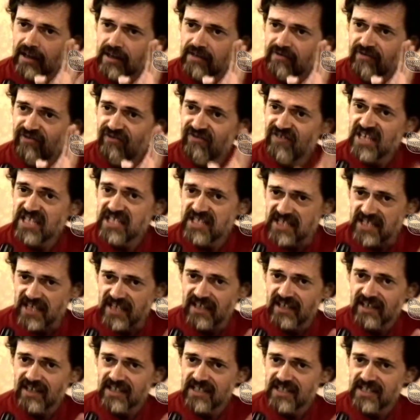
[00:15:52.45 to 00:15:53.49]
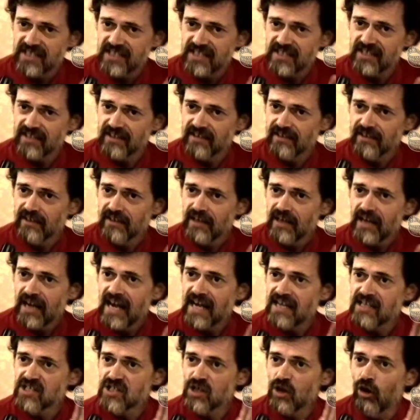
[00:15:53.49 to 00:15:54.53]
Physics
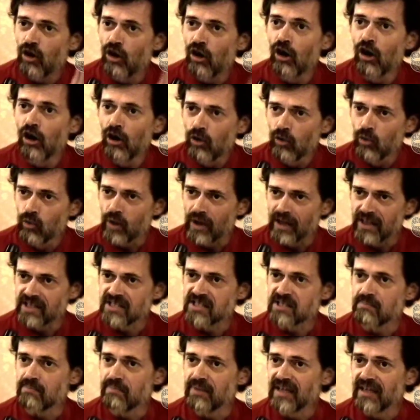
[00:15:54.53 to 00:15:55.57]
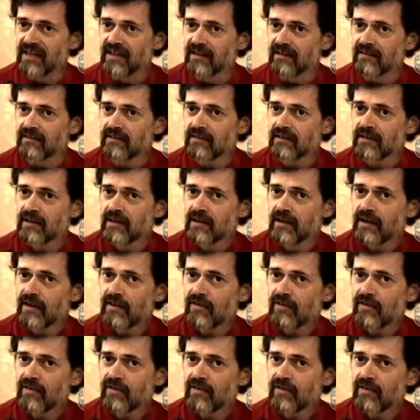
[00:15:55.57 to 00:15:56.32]
has always been